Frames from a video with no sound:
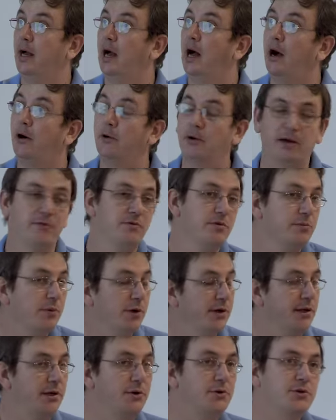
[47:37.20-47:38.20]
how
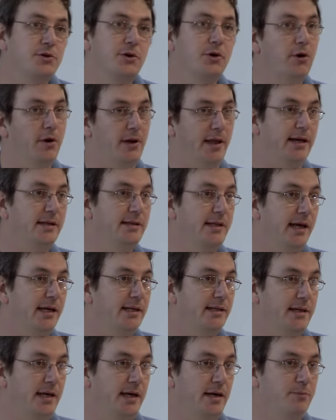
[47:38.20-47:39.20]
everybody used to collect
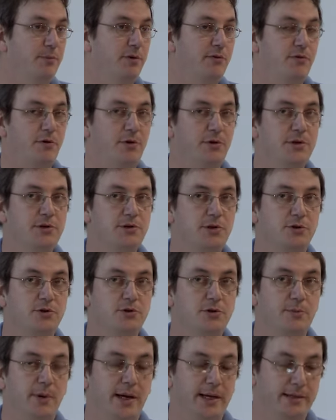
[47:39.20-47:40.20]
data before these
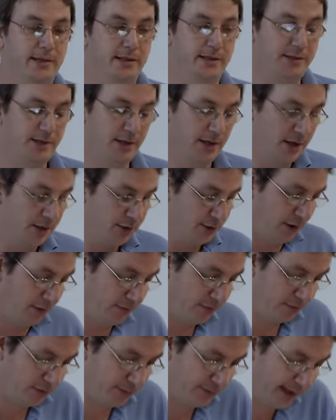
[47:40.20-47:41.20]
automated software